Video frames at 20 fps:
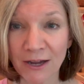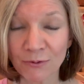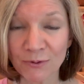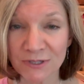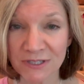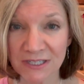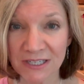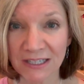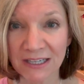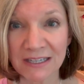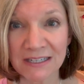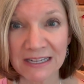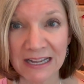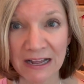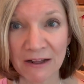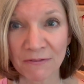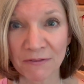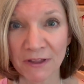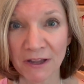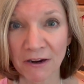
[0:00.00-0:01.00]
was ticking
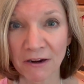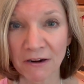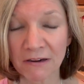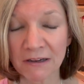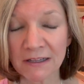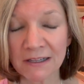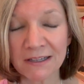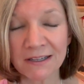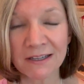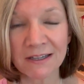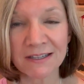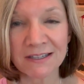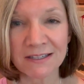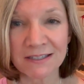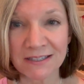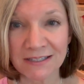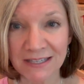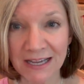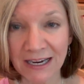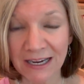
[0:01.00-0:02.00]
down there.
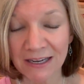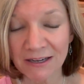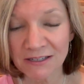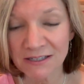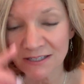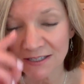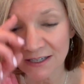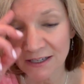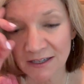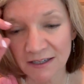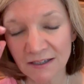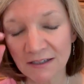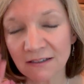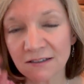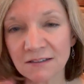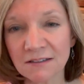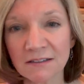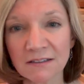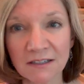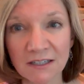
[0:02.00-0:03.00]
Second uh,
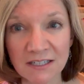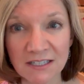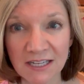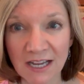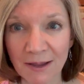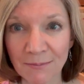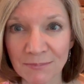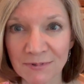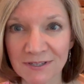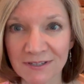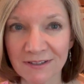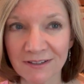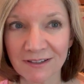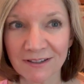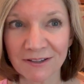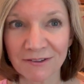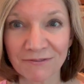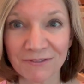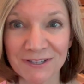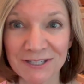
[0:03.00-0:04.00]
attempt,
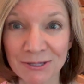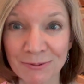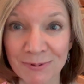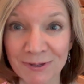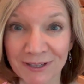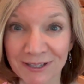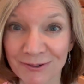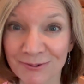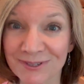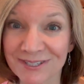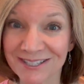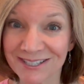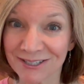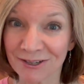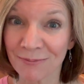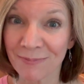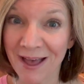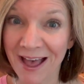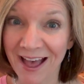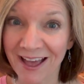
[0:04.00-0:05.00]
the visibility was still
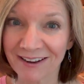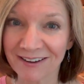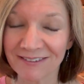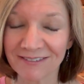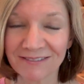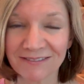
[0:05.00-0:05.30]
bad.